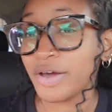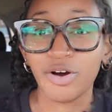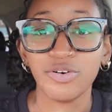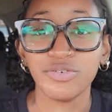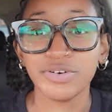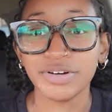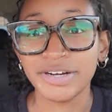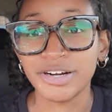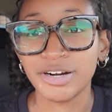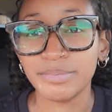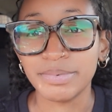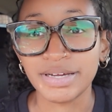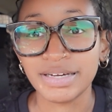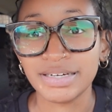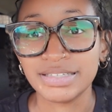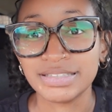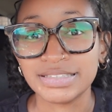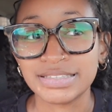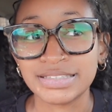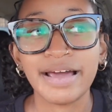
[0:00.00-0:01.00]
over here
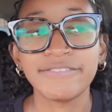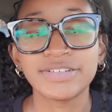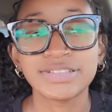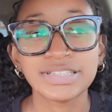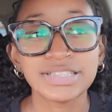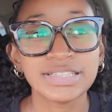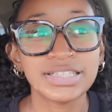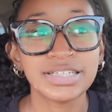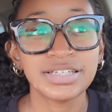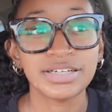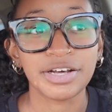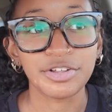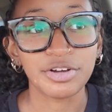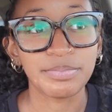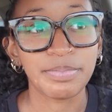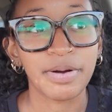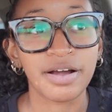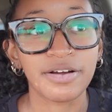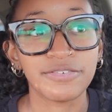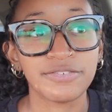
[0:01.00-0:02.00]
because I visited another
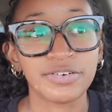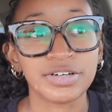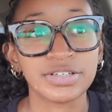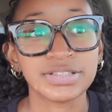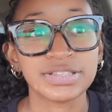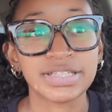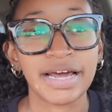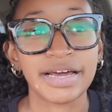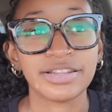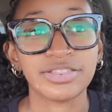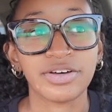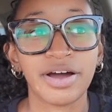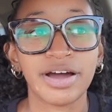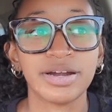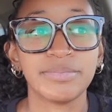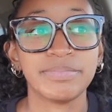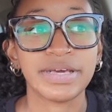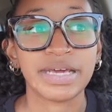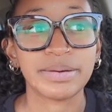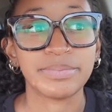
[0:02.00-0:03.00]
park first that I thought
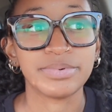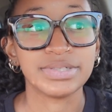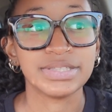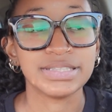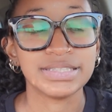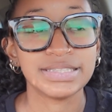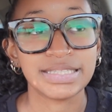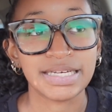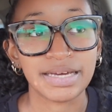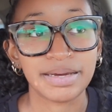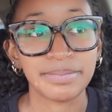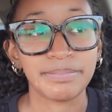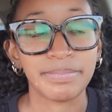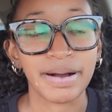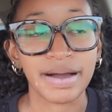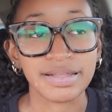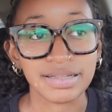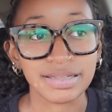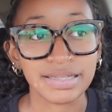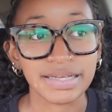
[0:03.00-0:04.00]
I'd be able to sit
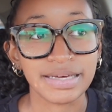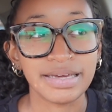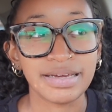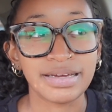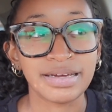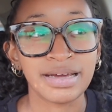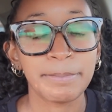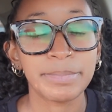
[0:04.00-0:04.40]
by the lake,